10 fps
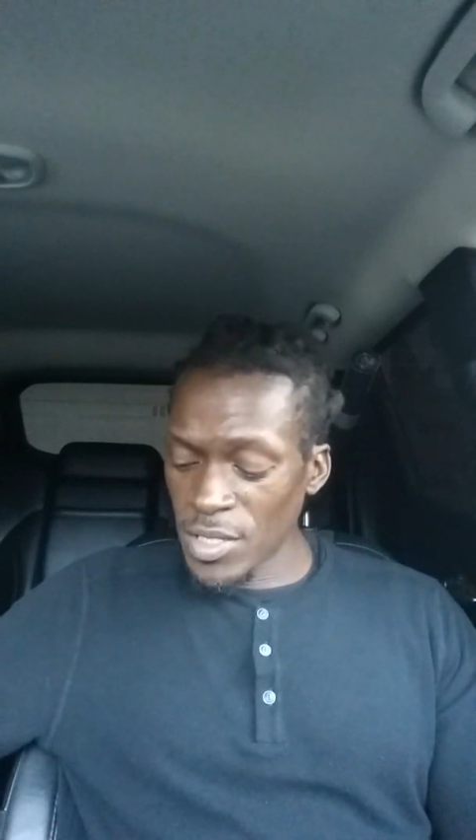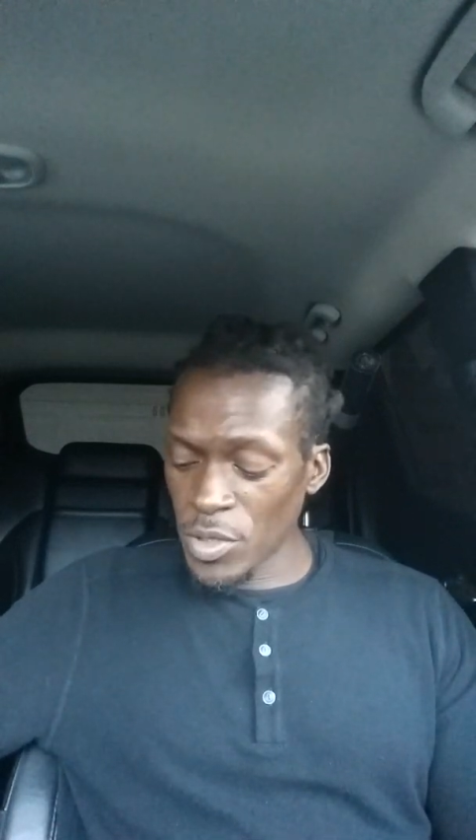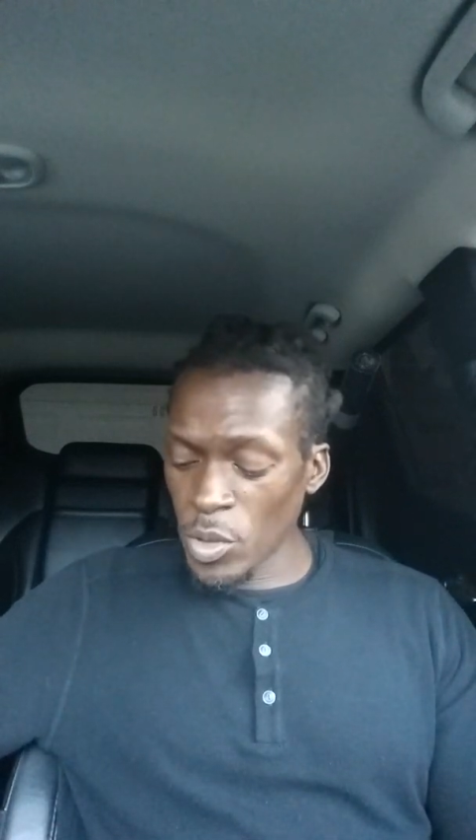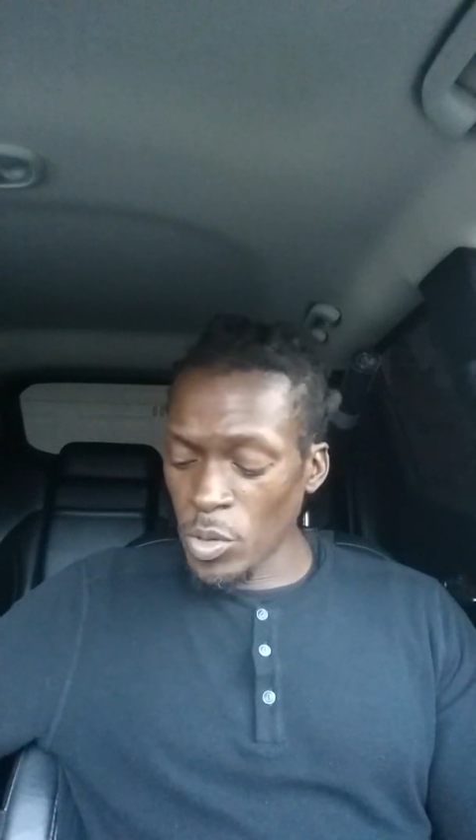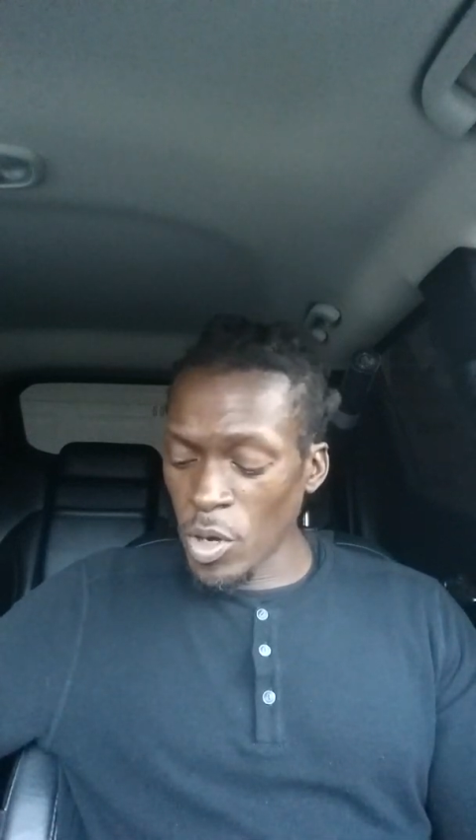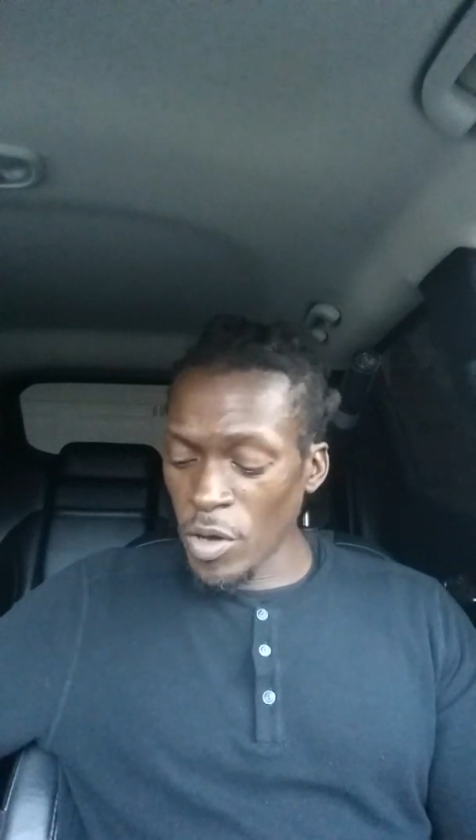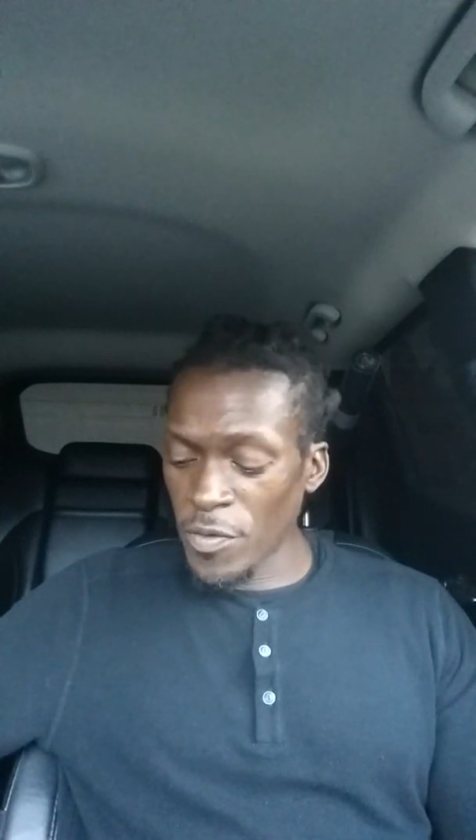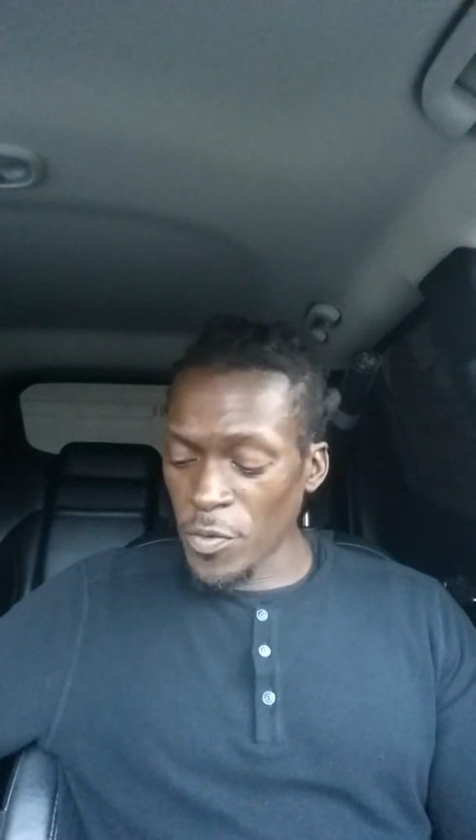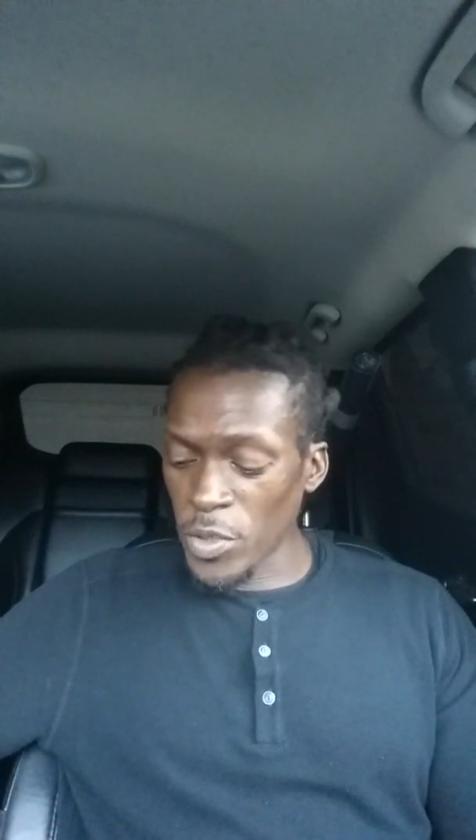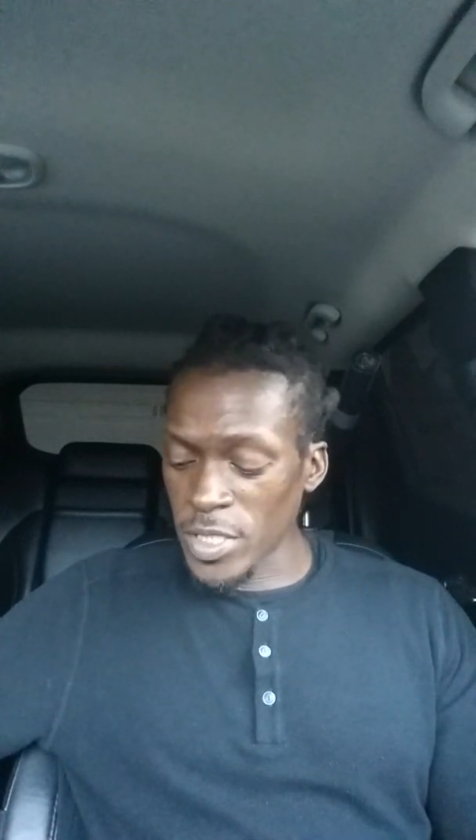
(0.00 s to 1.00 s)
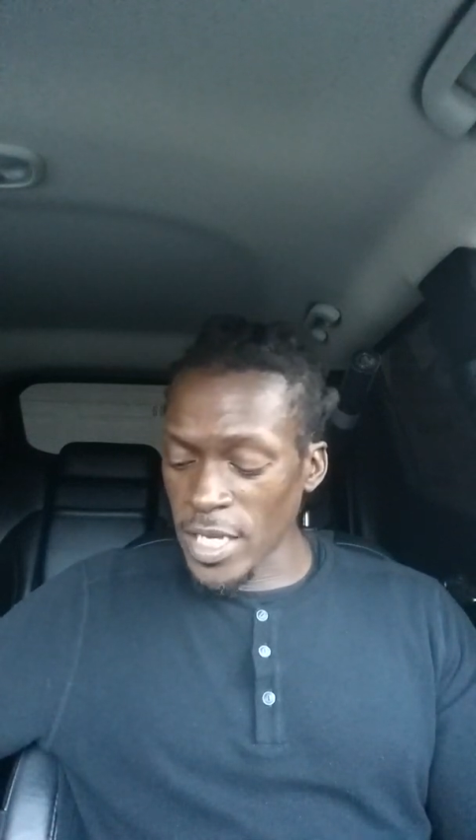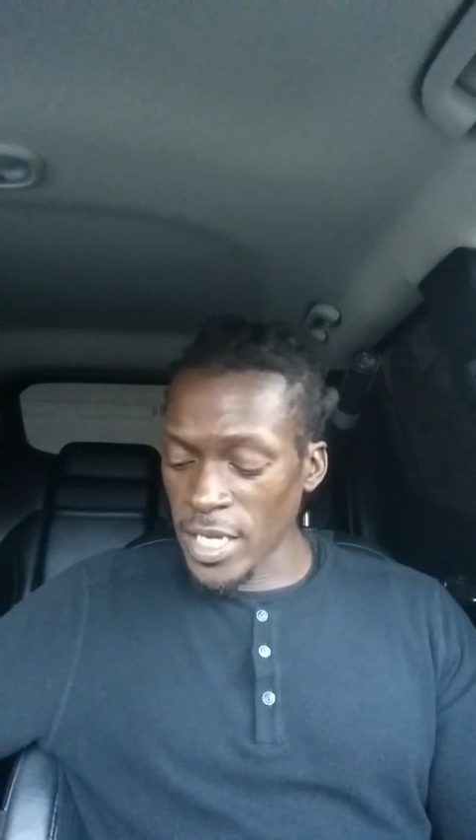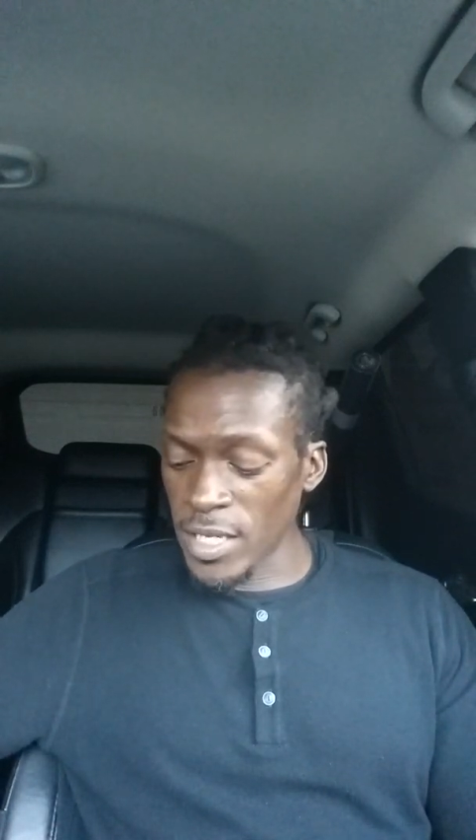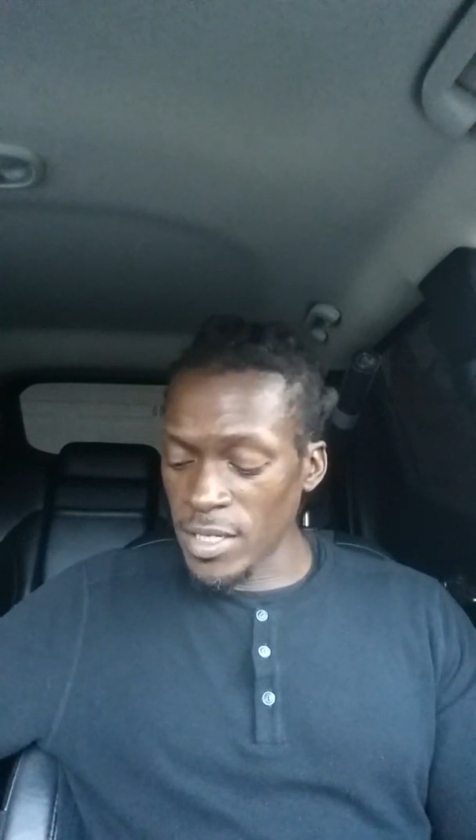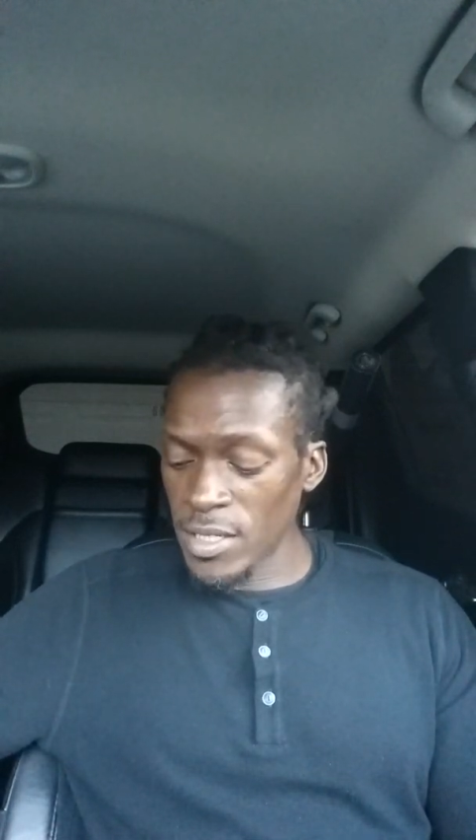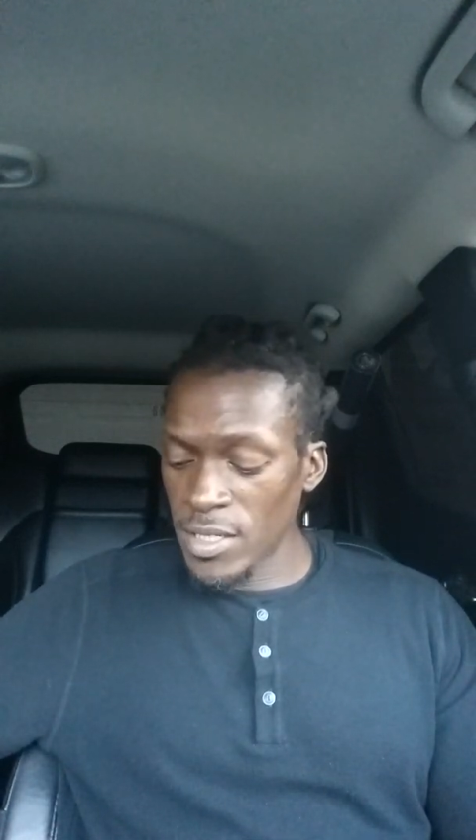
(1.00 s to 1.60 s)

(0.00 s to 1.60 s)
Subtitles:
thrown off for a second.